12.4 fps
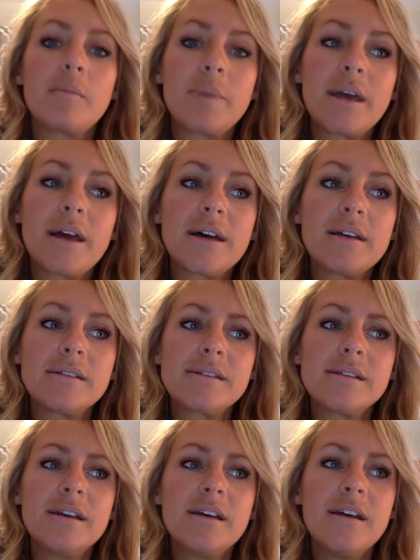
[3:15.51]

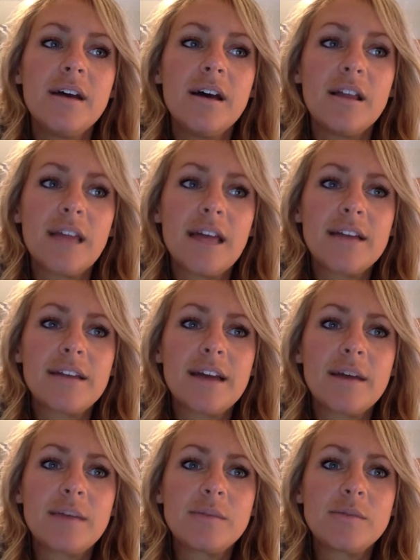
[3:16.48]
Because a lot of
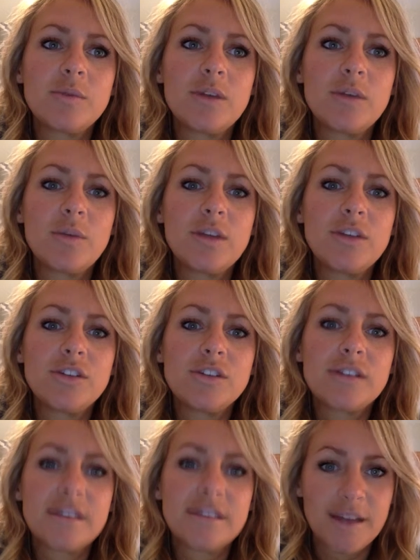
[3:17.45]
times when we
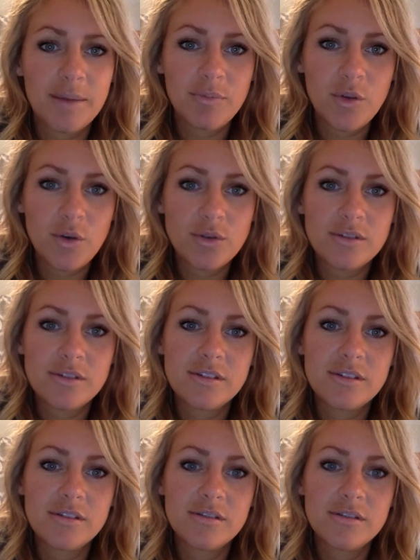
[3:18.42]
just accept those
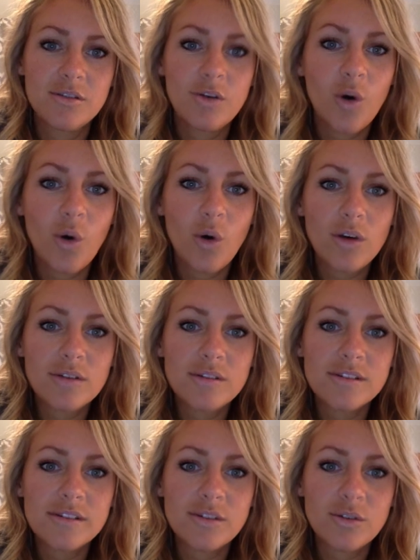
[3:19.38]

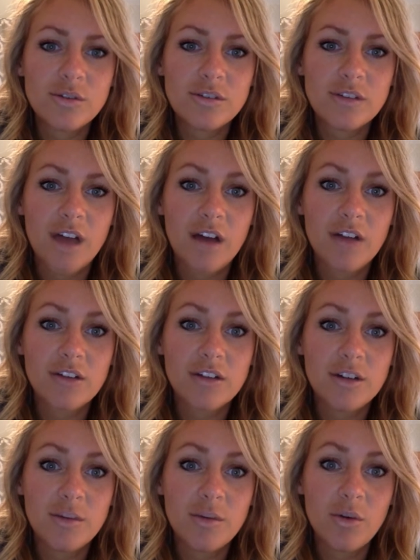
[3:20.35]
goals, those
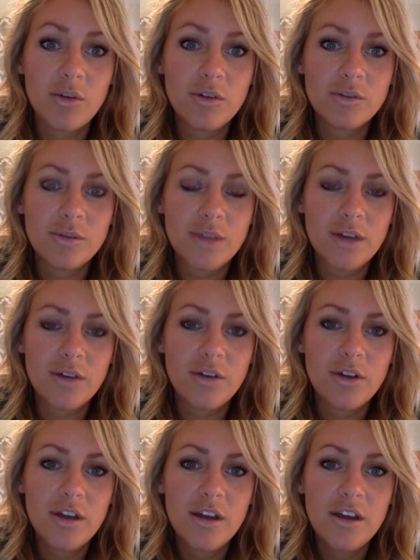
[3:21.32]
long-term goals, without,
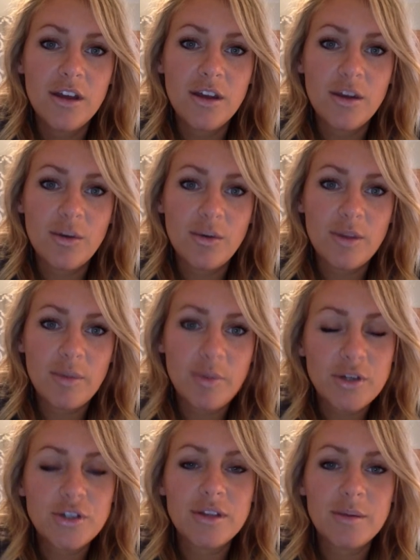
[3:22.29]
really
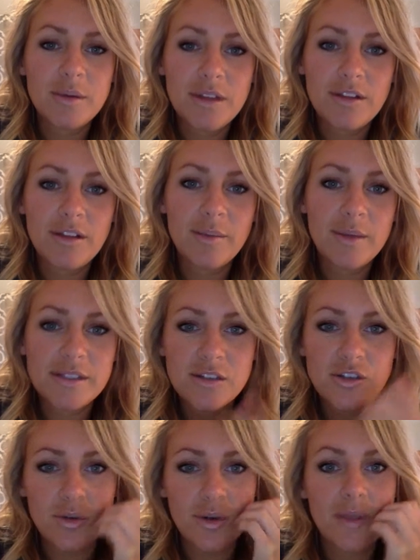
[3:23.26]
pushing them to their limits
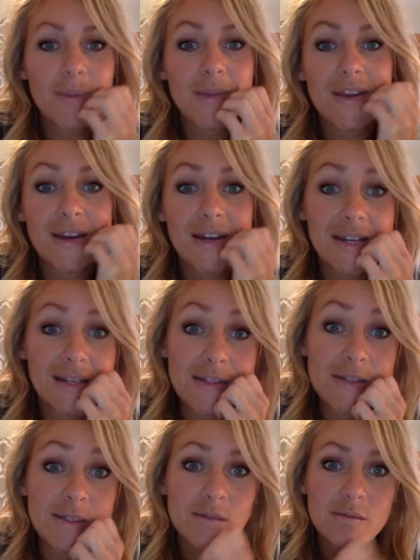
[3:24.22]
and showing them that it
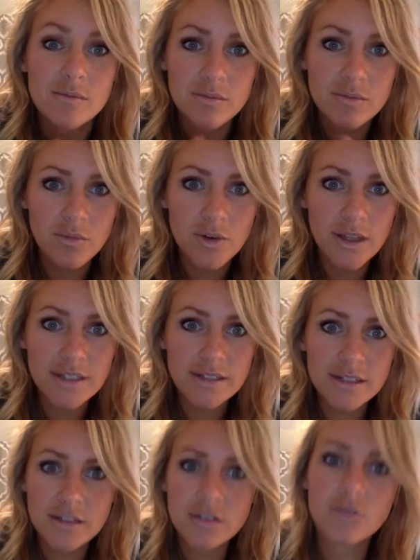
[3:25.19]
is
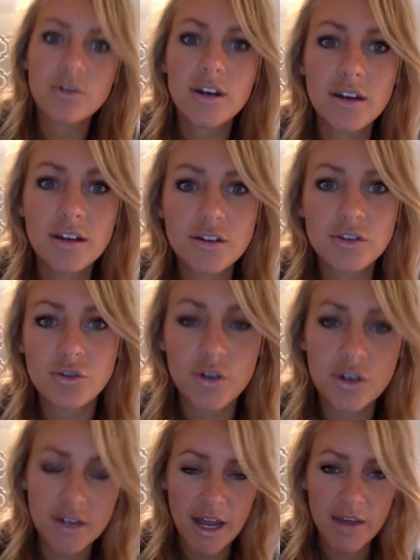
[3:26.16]
realistic to do it in a
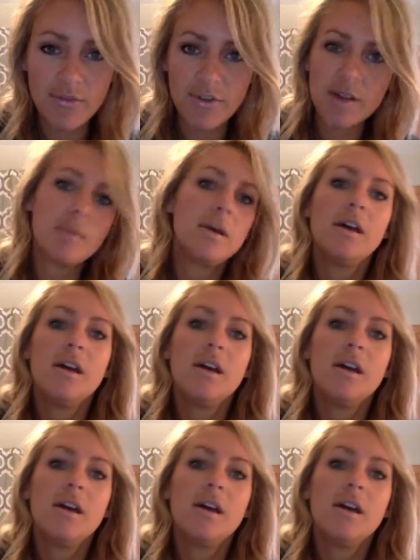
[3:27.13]
shorter time frame,